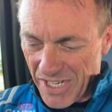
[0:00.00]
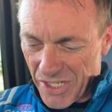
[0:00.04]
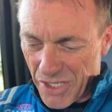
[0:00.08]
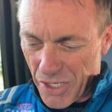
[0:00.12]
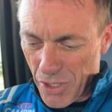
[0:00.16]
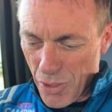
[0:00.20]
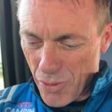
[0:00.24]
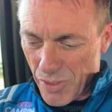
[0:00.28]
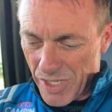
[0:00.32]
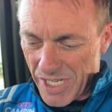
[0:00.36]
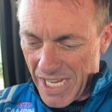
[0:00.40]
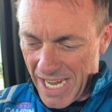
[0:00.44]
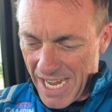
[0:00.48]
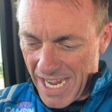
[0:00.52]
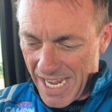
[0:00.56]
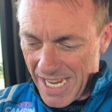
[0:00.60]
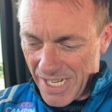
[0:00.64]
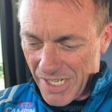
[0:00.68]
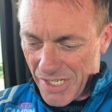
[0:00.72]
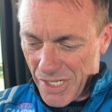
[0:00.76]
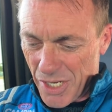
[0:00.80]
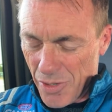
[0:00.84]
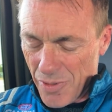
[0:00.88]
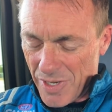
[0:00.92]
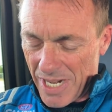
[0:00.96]
210,
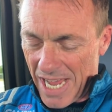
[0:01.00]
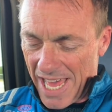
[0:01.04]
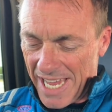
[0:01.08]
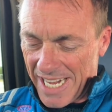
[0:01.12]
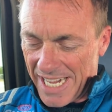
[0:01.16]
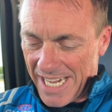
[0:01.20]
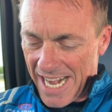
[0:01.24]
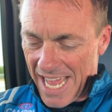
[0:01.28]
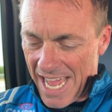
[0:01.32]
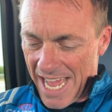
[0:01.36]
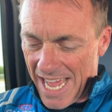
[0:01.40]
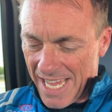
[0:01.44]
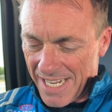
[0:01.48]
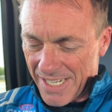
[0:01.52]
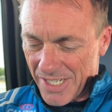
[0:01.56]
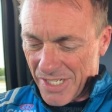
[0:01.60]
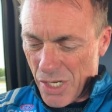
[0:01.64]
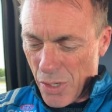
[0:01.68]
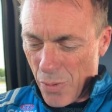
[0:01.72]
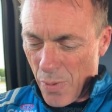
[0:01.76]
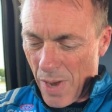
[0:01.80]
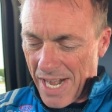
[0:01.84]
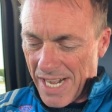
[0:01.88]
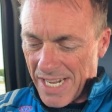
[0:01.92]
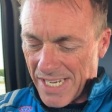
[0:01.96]
299,
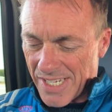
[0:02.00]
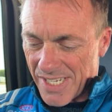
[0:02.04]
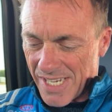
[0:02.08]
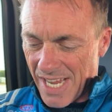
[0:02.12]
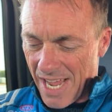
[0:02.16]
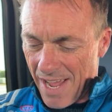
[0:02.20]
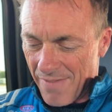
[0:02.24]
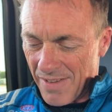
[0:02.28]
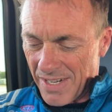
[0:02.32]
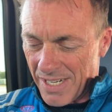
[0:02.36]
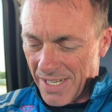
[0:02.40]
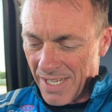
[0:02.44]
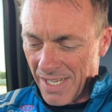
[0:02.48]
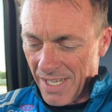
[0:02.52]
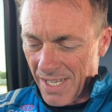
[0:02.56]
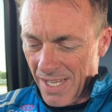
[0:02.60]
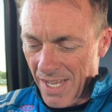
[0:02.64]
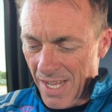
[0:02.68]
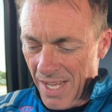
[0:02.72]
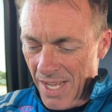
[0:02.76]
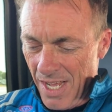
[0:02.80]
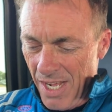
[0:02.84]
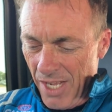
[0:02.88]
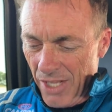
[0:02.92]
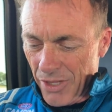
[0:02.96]
287,
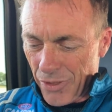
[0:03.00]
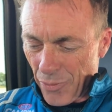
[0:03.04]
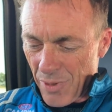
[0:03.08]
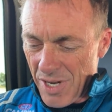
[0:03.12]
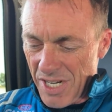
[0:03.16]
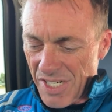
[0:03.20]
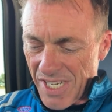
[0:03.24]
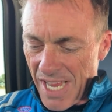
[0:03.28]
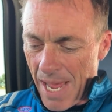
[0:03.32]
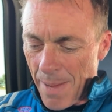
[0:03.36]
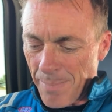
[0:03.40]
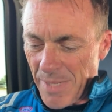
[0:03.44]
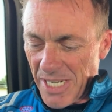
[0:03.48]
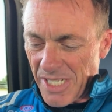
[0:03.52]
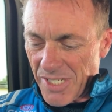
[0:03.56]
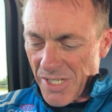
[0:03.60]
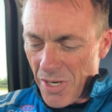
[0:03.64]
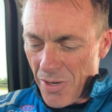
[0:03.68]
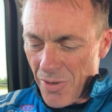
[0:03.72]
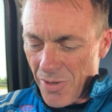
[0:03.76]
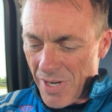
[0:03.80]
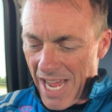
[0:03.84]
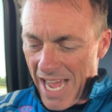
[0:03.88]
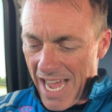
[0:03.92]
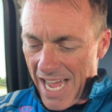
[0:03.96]

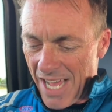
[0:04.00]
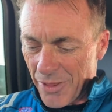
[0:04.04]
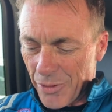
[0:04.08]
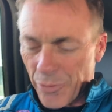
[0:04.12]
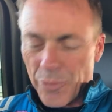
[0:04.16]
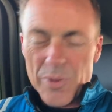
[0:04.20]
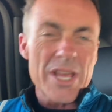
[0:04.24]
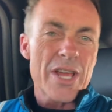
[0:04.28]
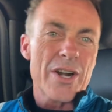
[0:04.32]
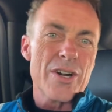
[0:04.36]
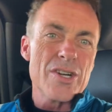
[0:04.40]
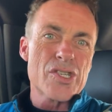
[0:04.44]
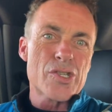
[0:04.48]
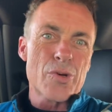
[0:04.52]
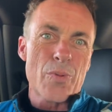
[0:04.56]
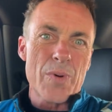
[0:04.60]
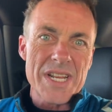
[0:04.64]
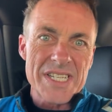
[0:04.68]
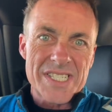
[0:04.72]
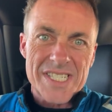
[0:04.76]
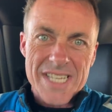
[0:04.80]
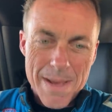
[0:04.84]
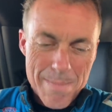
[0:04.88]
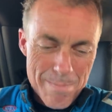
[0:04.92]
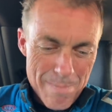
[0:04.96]
372, 9,
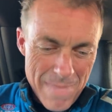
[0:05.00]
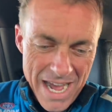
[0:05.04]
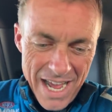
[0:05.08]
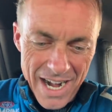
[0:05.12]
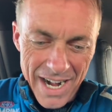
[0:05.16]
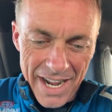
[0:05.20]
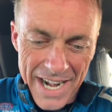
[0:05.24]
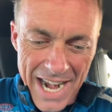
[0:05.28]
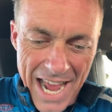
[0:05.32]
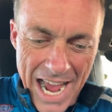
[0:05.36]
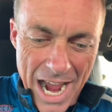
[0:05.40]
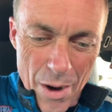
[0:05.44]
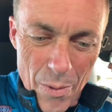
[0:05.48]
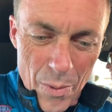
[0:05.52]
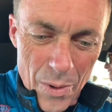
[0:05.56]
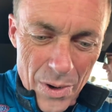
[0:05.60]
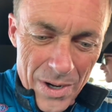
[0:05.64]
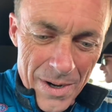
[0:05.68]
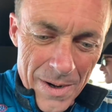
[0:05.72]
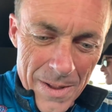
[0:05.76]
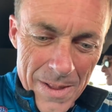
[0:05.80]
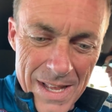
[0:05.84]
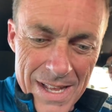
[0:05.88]
327 mile an hour.